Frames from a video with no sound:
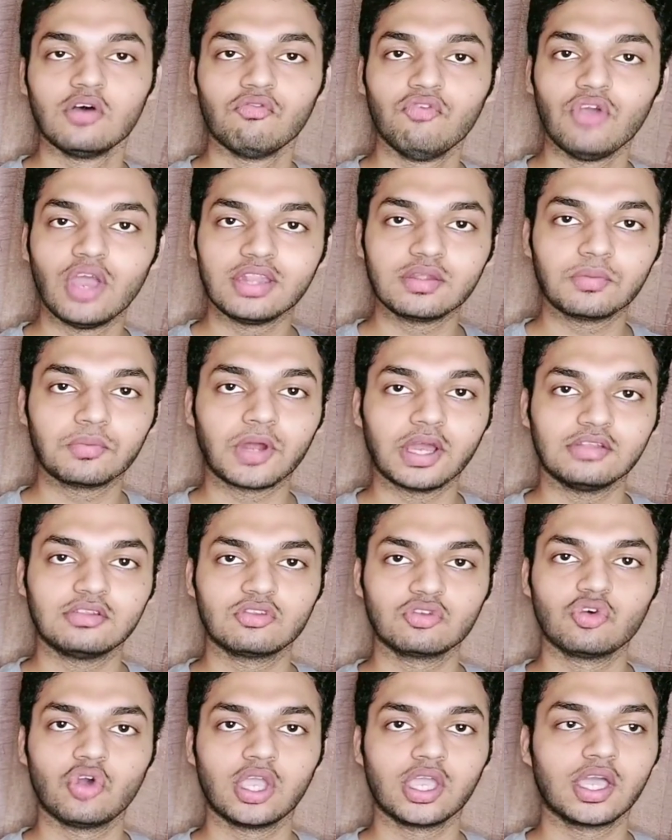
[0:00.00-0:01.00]
when the price
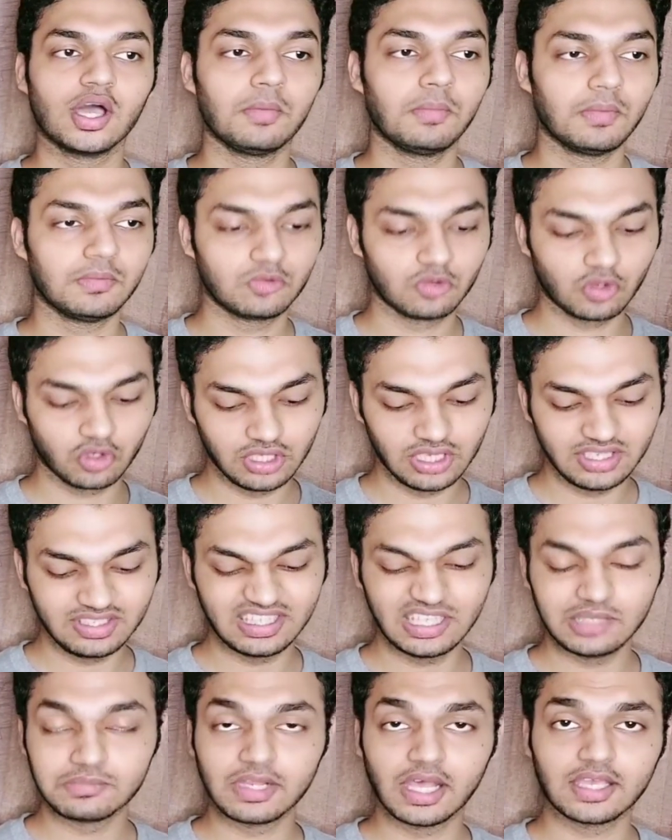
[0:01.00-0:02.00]
is going up, so it
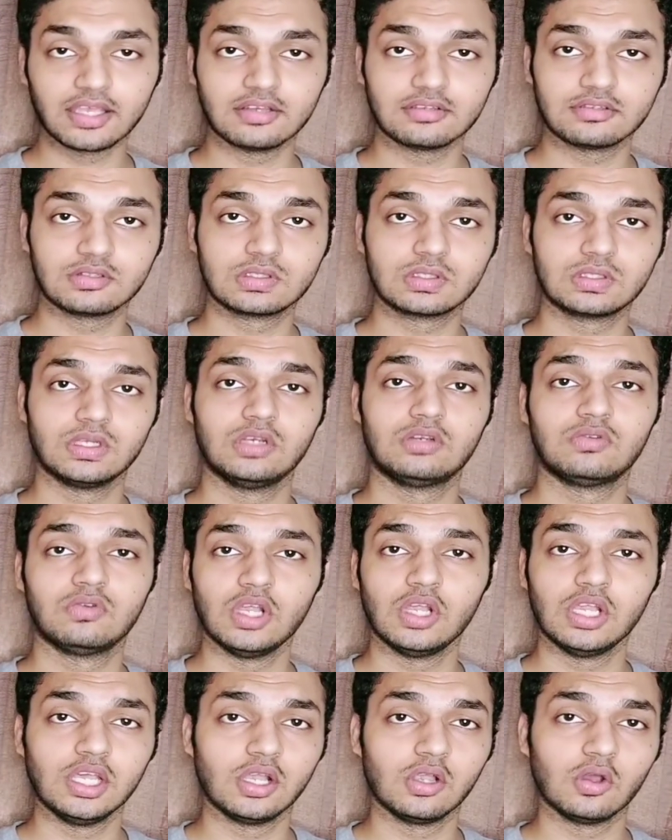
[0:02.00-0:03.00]
seems like it's
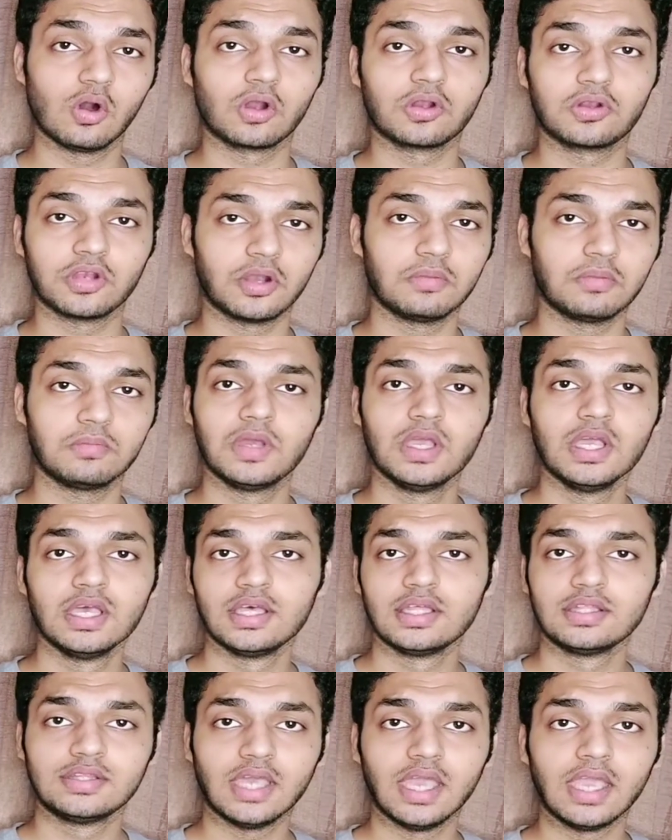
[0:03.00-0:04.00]
really a long-term
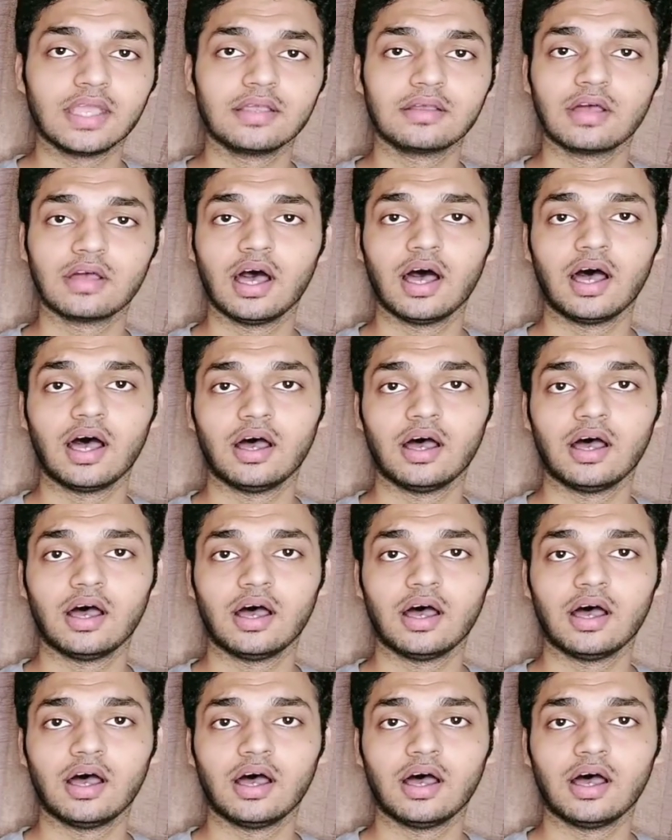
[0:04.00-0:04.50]
thing.